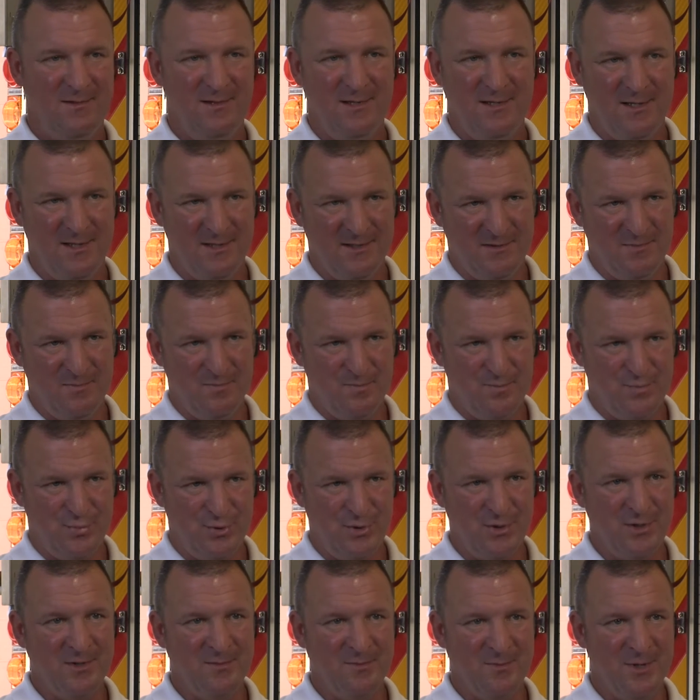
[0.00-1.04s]
is
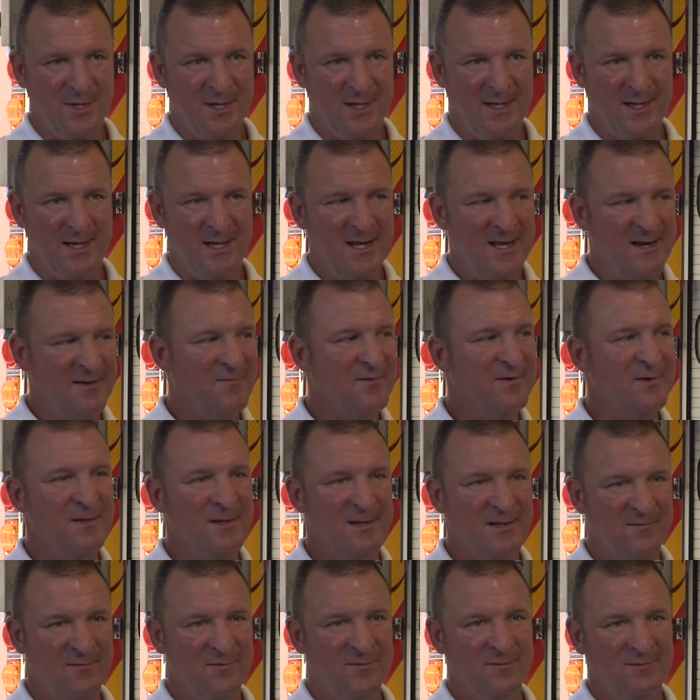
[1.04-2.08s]
pretty big at every
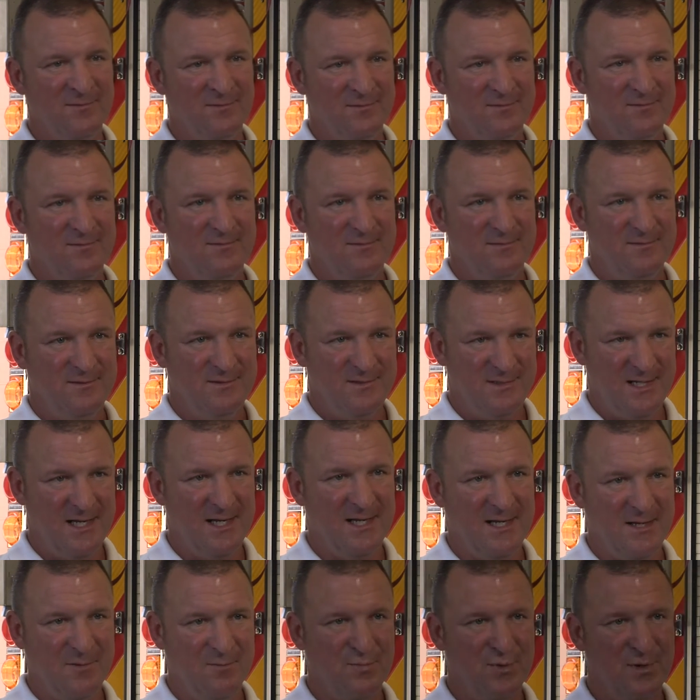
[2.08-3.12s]
level,
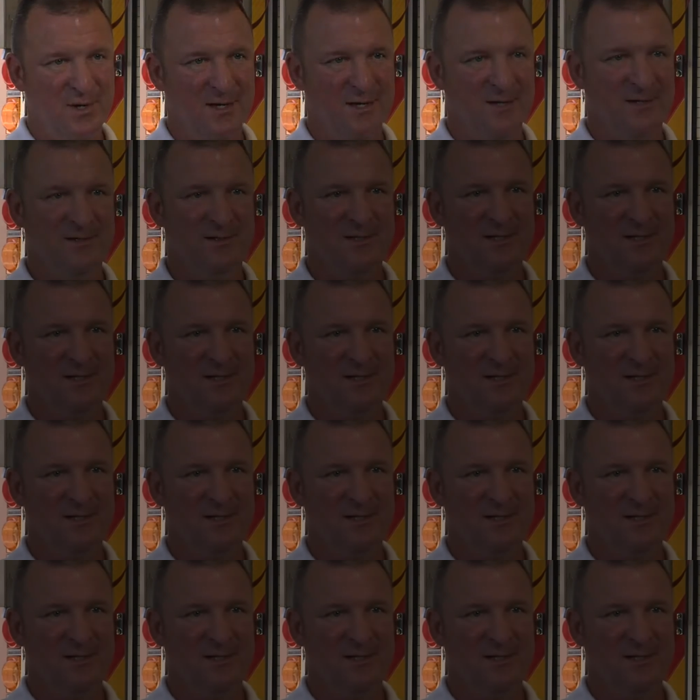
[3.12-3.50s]
taking pride in your